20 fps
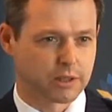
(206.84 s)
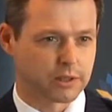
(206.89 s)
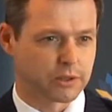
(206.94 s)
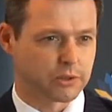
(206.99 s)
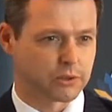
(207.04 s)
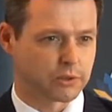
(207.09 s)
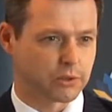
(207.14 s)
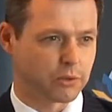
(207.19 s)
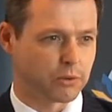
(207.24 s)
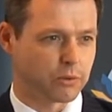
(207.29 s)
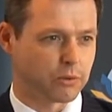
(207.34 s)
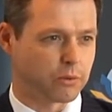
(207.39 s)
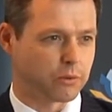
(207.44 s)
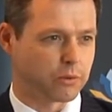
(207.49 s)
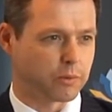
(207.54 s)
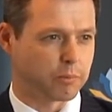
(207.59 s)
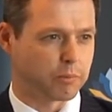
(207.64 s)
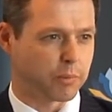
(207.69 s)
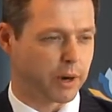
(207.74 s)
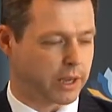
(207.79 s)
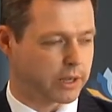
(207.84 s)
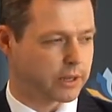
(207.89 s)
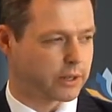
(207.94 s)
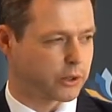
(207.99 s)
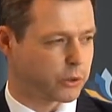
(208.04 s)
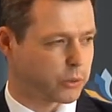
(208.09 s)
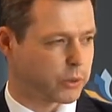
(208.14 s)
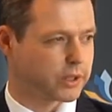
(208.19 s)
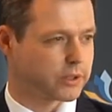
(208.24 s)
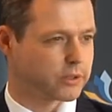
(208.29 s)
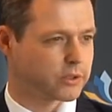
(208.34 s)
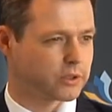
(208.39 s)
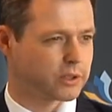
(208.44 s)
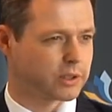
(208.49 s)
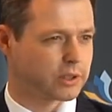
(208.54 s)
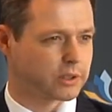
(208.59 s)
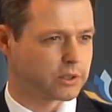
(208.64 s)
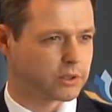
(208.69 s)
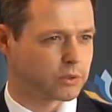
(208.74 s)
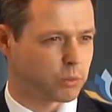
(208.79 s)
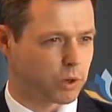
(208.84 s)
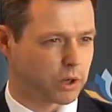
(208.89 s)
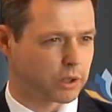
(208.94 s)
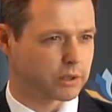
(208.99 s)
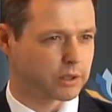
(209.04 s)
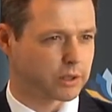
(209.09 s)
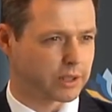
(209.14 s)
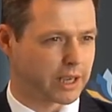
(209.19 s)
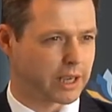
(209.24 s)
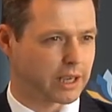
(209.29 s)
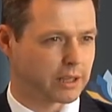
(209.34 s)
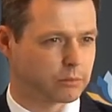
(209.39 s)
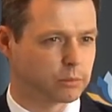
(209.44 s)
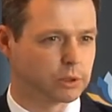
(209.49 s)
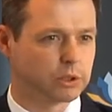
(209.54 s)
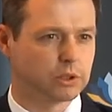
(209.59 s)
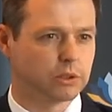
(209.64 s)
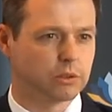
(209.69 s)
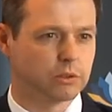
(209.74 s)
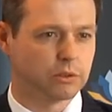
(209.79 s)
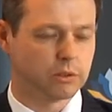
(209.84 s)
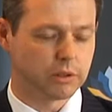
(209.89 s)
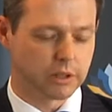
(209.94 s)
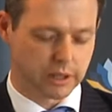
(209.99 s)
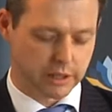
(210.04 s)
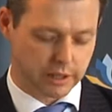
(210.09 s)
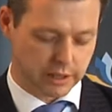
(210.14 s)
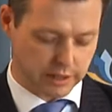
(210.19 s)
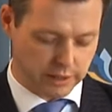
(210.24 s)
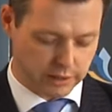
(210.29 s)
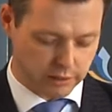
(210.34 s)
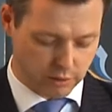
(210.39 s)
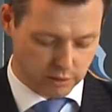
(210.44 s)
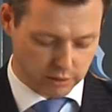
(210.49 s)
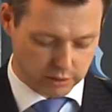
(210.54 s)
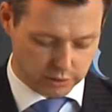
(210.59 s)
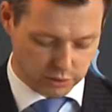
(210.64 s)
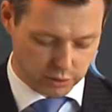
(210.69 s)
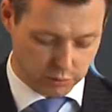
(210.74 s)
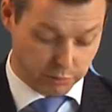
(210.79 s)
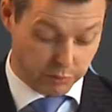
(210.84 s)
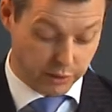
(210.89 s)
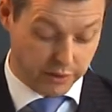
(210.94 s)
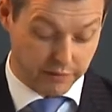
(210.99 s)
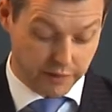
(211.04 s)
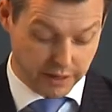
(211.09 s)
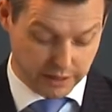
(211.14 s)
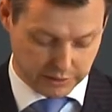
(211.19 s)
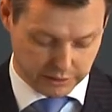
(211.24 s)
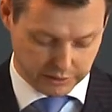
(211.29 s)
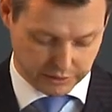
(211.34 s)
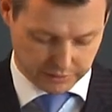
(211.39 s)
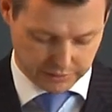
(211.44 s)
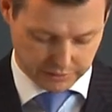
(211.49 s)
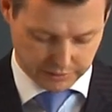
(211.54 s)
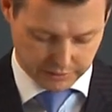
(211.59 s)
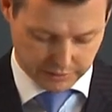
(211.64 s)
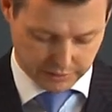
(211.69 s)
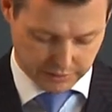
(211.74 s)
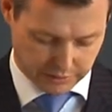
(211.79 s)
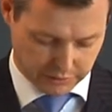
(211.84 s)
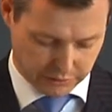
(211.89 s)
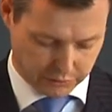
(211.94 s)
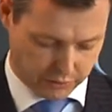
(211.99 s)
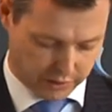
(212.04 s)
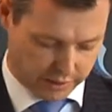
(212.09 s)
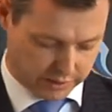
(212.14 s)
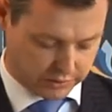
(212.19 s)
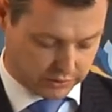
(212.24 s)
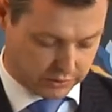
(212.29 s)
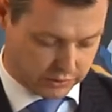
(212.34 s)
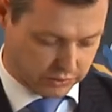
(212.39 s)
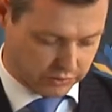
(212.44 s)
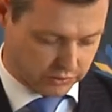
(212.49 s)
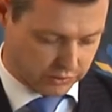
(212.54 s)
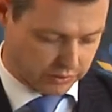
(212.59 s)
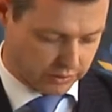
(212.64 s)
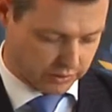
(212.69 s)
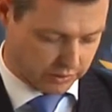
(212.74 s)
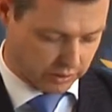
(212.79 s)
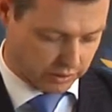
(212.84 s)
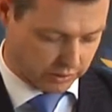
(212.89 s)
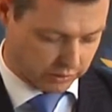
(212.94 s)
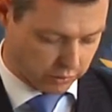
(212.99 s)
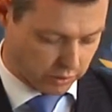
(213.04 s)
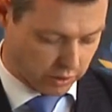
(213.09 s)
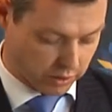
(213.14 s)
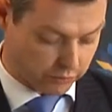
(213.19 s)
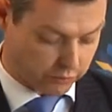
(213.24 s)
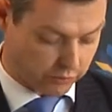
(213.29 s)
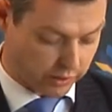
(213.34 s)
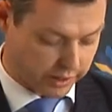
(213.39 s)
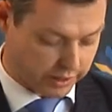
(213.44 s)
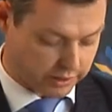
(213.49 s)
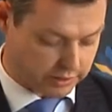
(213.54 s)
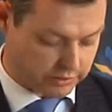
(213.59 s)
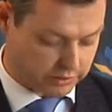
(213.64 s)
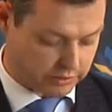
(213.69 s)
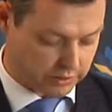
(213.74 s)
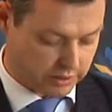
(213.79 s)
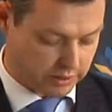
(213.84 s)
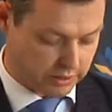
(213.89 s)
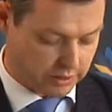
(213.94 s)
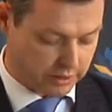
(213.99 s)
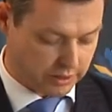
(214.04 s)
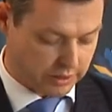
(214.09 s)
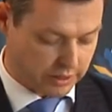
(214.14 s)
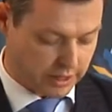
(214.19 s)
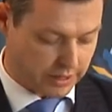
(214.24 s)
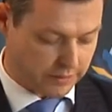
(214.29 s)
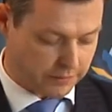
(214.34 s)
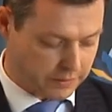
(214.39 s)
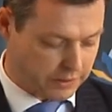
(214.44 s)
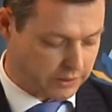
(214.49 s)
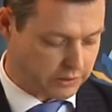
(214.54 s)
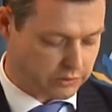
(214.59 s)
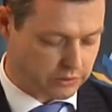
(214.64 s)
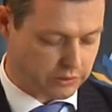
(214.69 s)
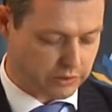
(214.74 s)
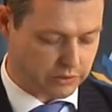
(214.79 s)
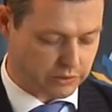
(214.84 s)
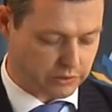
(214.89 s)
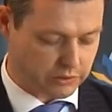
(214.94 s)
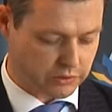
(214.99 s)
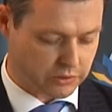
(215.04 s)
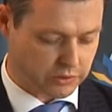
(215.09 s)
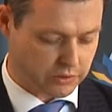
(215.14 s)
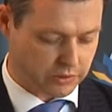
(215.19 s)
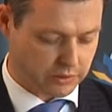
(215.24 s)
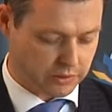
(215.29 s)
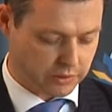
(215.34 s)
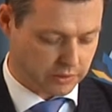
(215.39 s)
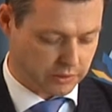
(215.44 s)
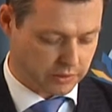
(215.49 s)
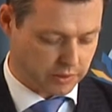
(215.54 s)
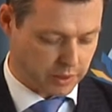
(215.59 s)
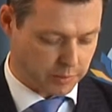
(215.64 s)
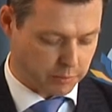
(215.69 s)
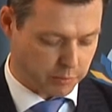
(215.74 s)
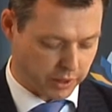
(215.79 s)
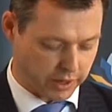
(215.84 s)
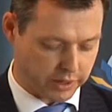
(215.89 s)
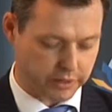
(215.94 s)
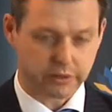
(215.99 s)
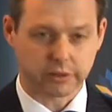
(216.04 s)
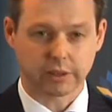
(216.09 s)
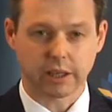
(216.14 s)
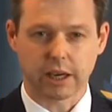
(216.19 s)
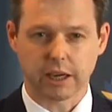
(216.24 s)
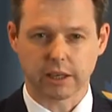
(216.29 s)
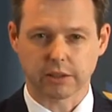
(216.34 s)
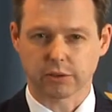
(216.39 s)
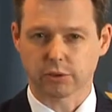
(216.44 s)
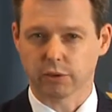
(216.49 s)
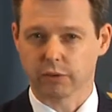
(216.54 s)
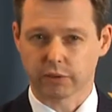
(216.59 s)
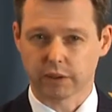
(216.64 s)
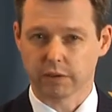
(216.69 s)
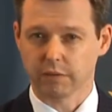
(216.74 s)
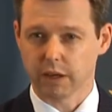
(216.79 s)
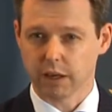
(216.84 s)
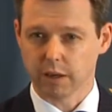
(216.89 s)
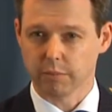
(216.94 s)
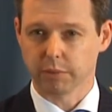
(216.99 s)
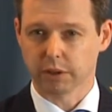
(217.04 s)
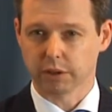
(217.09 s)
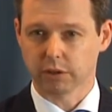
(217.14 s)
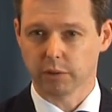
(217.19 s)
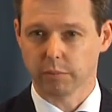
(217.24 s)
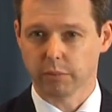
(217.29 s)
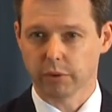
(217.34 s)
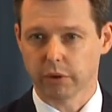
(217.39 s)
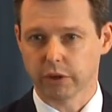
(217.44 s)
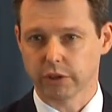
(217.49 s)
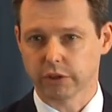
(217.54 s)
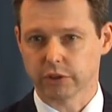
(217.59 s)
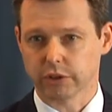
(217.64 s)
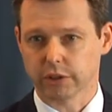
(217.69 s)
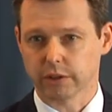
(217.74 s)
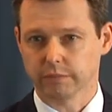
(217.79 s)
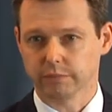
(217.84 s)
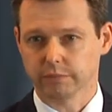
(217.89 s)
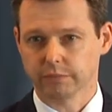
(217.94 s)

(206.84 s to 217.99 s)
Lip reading: So the prior question is, what can we do in order to prevent crisis and conflicts? And this is a prior task of development cooperation.